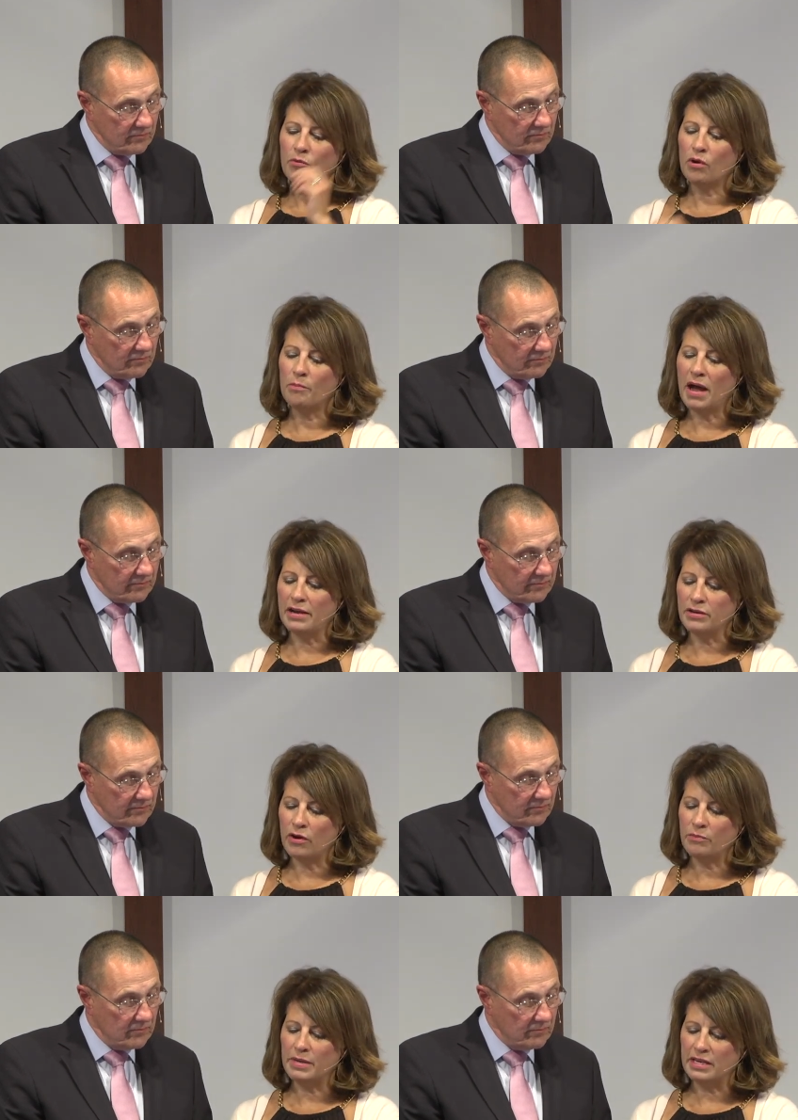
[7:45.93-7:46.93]
Speaker 1: will by
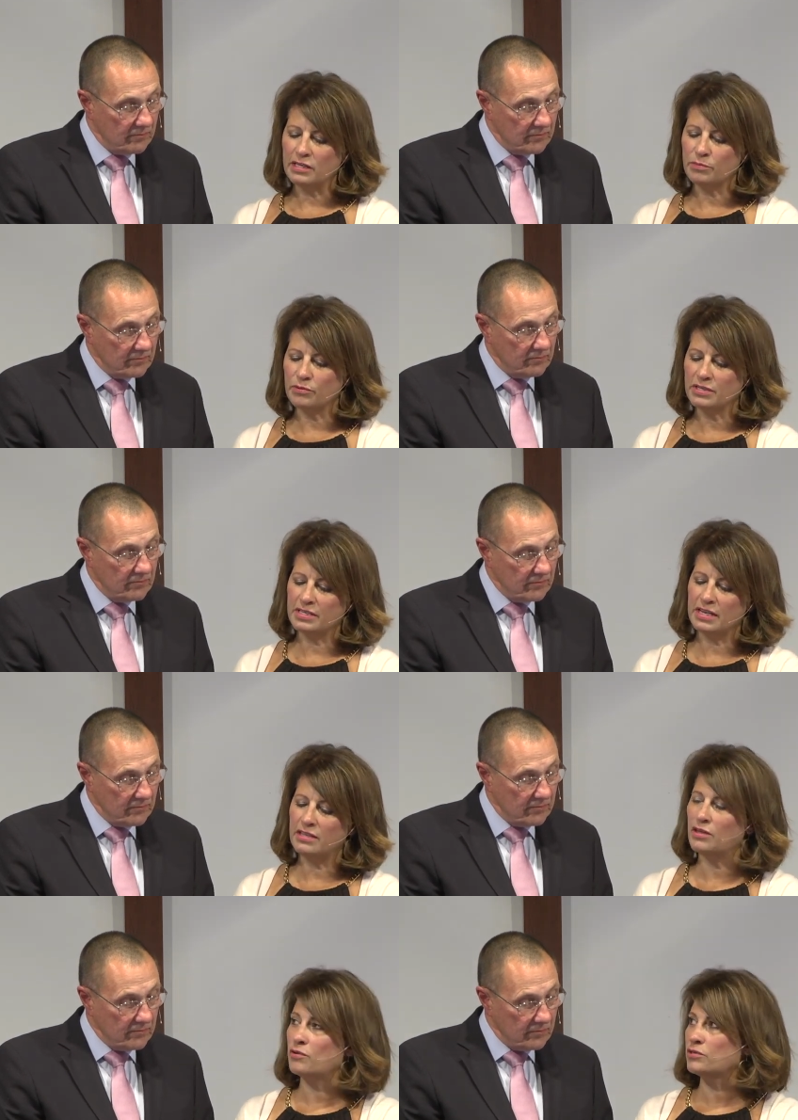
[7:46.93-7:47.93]
no means
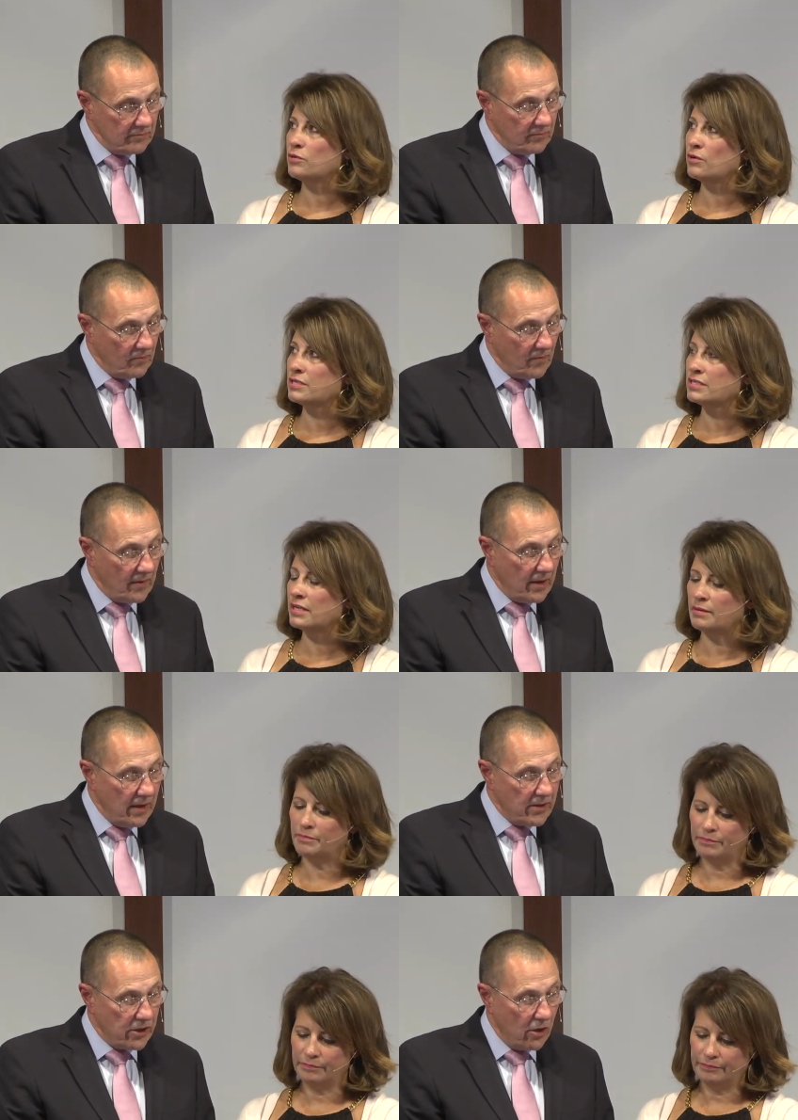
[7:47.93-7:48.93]
precede those who are
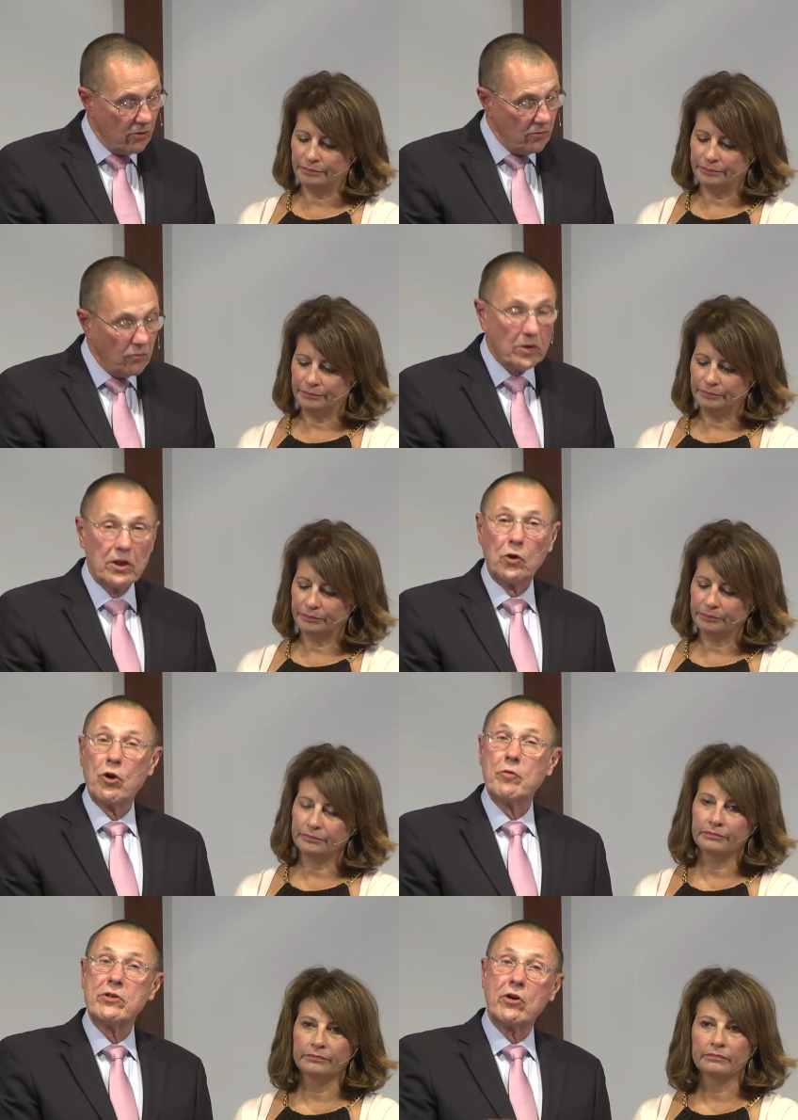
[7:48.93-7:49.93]
asleep.
Speaker 2: So when the
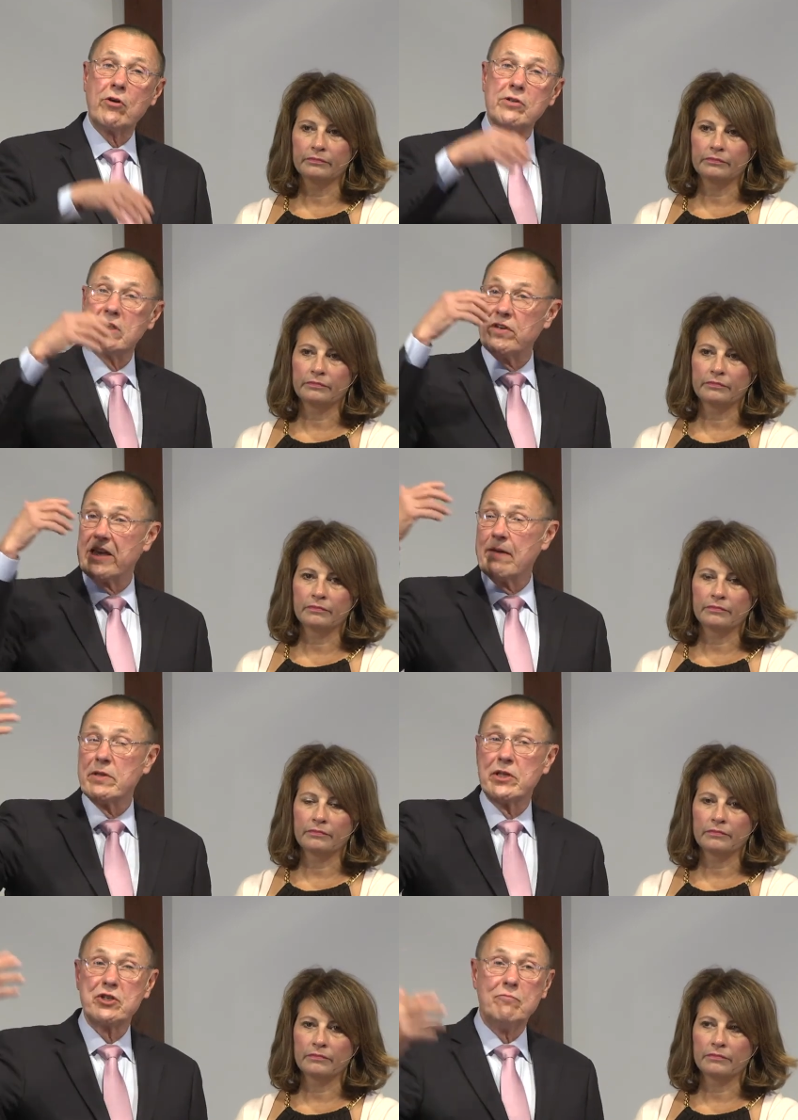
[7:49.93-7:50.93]
Lord returns, if he came
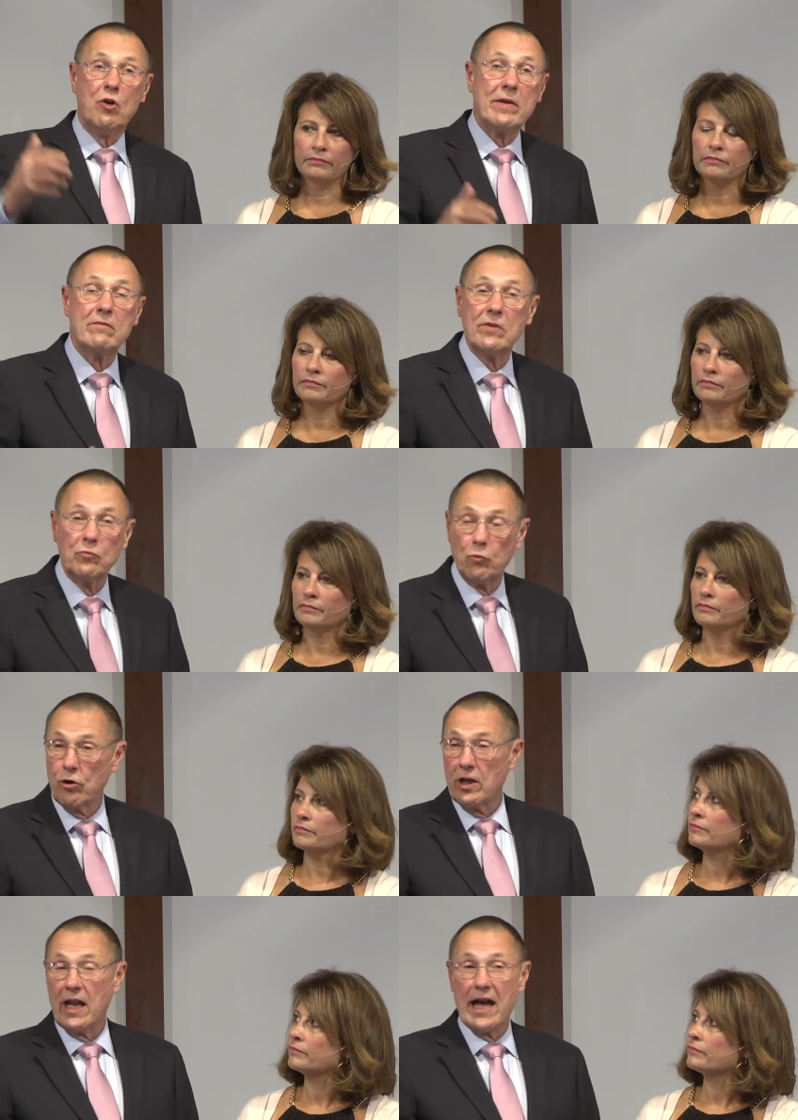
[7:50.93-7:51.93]
at this moment,
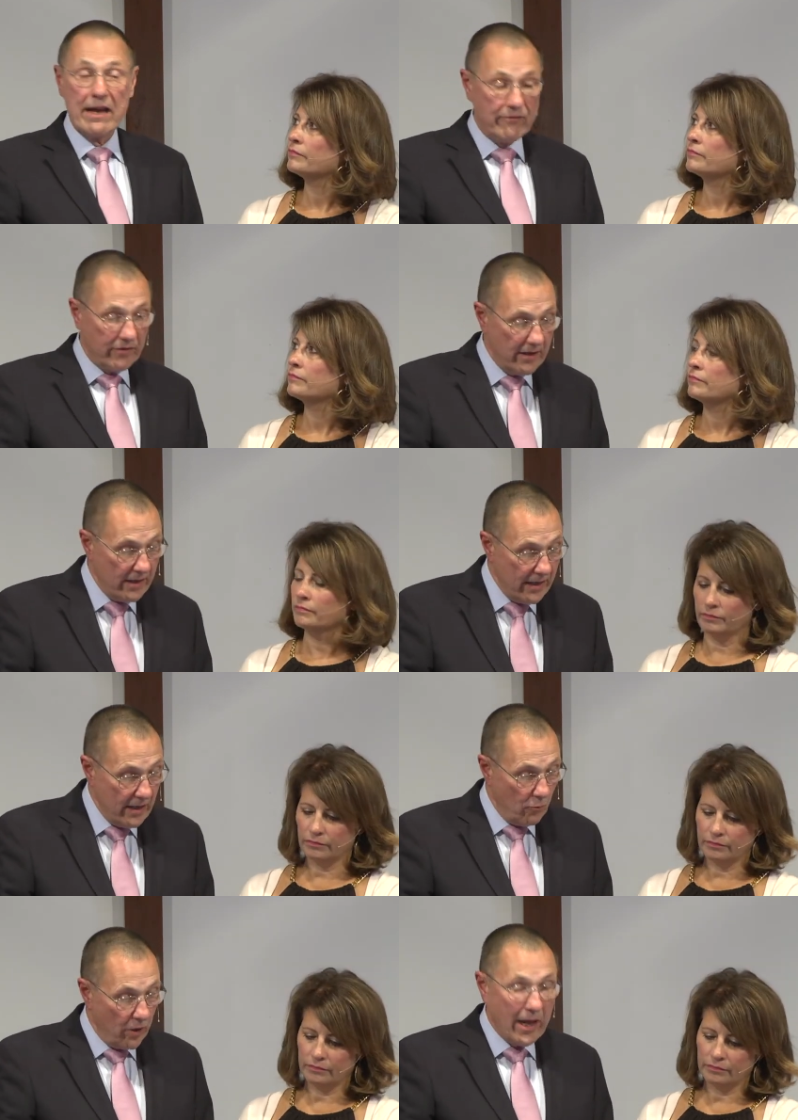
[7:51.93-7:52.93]
we're alive,
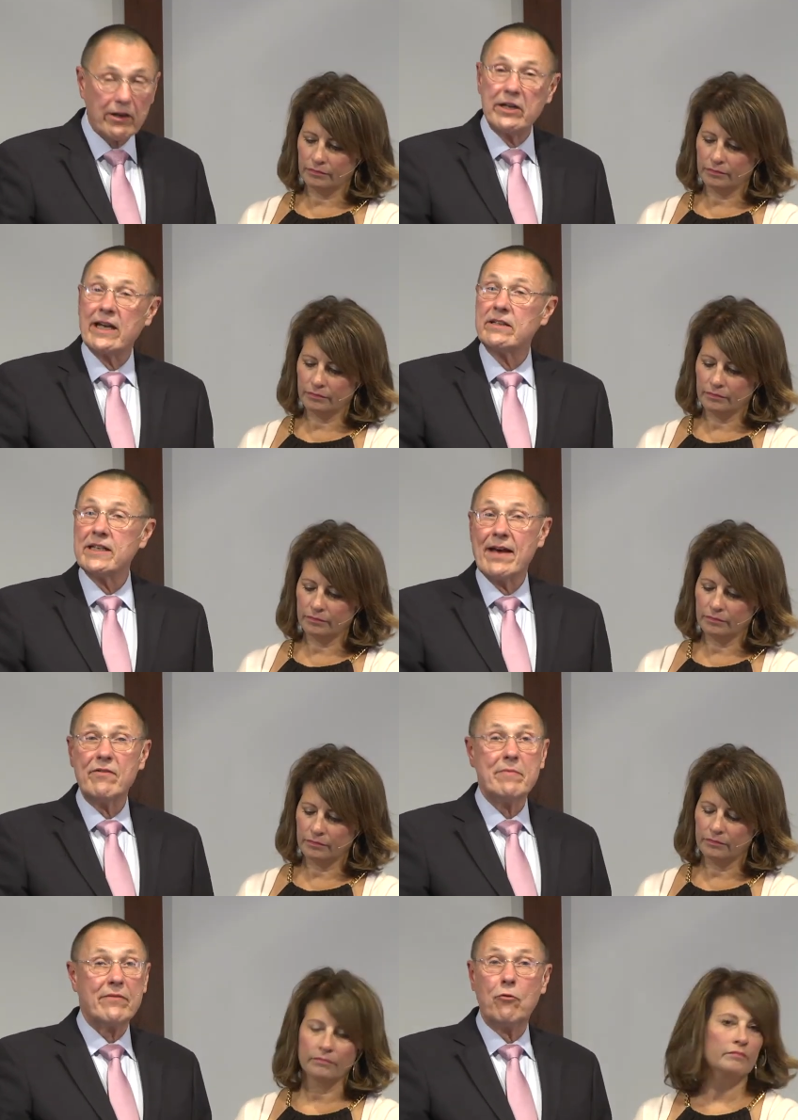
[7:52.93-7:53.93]
we're not going to get to
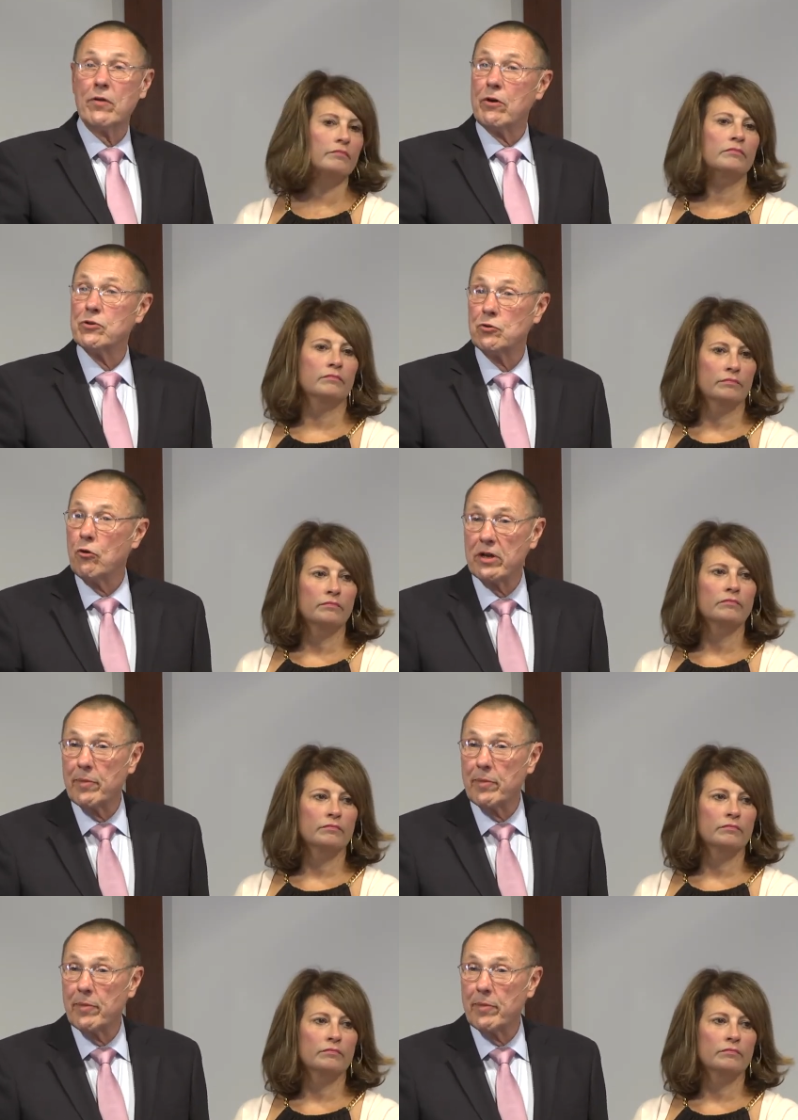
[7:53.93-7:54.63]
heaven before those who already